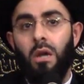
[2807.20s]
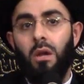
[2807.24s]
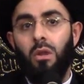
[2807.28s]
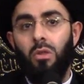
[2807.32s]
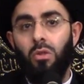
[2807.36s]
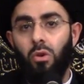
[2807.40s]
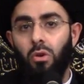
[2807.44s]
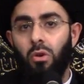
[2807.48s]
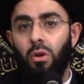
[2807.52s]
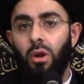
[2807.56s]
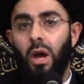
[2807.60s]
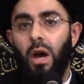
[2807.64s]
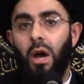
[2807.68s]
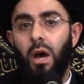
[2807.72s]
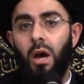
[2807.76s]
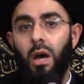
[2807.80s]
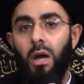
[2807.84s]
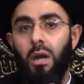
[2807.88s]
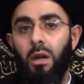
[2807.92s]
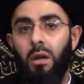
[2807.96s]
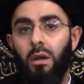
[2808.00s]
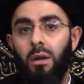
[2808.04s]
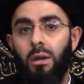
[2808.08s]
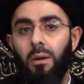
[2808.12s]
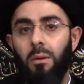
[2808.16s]
The
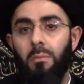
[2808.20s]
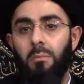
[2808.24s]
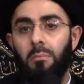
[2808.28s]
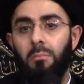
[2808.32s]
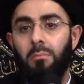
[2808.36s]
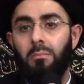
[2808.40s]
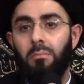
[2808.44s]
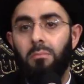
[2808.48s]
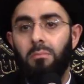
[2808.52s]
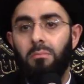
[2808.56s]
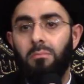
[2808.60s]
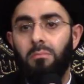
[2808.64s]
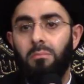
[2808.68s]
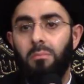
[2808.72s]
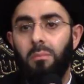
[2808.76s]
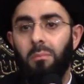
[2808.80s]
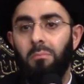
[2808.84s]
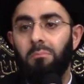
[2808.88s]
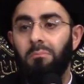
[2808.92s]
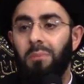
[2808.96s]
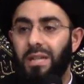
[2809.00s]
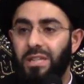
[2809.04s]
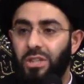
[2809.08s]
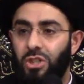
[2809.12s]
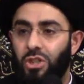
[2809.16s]
Quran
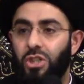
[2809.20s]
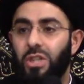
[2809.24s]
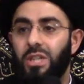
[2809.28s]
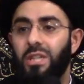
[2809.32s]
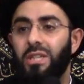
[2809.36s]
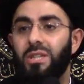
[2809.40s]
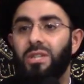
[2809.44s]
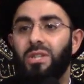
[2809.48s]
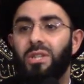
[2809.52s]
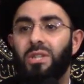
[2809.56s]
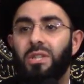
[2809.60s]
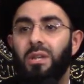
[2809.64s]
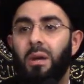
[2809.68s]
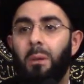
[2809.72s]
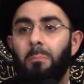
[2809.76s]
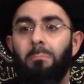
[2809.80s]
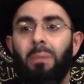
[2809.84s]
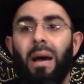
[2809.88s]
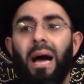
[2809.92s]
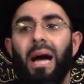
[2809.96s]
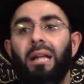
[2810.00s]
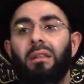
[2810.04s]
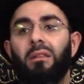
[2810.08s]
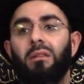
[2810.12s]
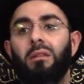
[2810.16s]
mentions
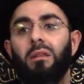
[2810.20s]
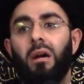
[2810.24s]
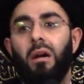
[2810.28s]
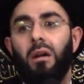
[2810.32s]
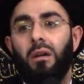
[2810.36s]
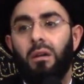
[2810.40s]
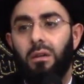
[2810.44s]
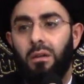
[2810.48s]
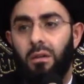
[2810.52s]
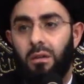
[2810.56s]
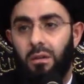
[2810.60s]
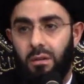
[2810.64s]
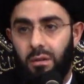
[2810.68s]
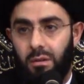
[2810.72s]
bad luck.